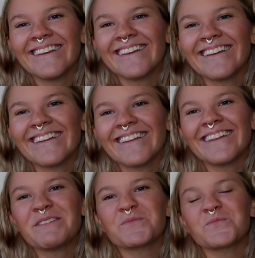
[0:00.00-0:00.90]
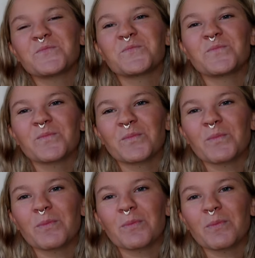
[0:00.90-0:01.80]

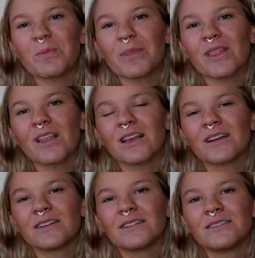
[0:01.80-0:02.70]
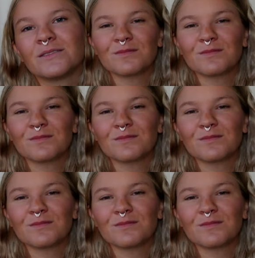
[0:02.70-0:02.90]
[no speech]